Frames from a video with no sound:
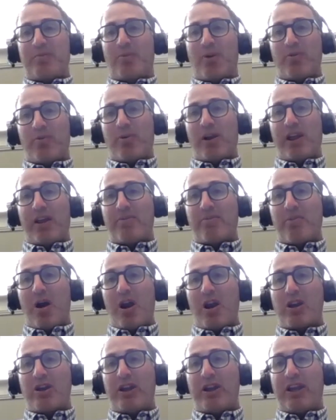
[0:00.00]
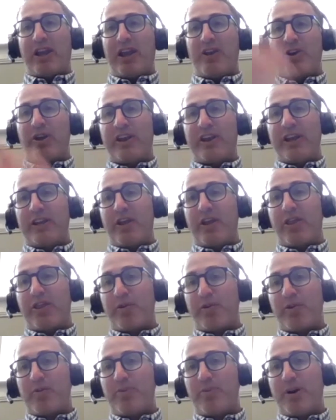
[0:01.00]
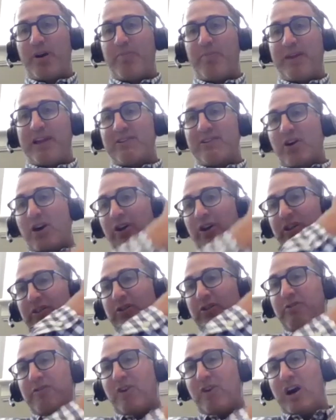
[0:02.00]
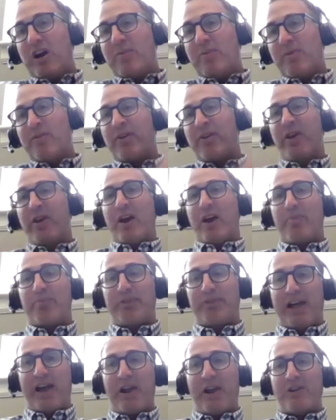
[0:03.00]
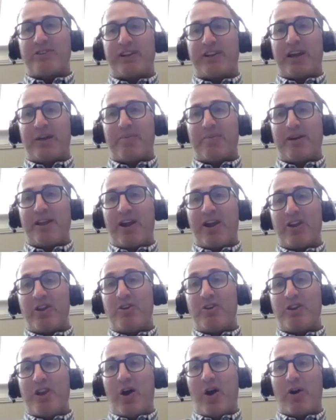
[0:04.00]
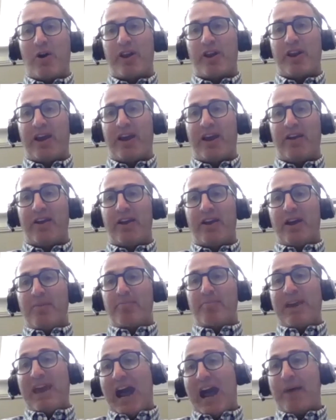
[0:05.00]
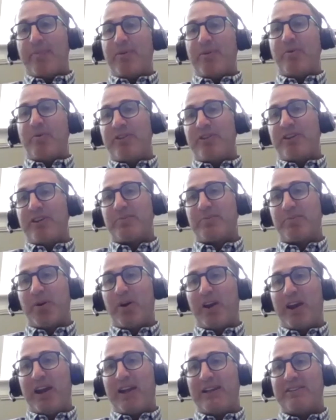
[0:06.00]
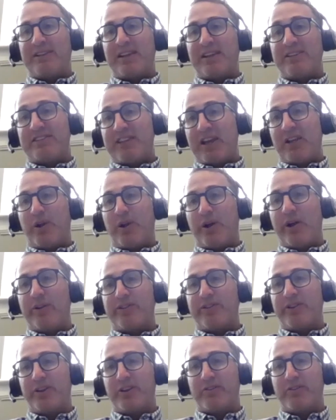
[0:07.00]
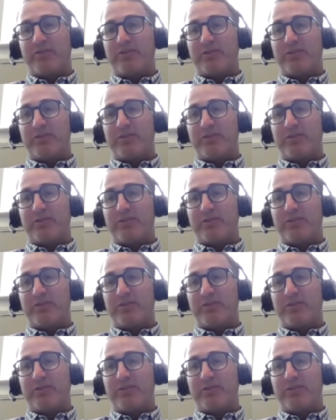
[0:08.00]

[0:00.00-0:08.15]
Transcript: more money on marketing, and you're going to get the throughput because all the new volume of players that come in, are going to be happy with the experience and stay loyal to you.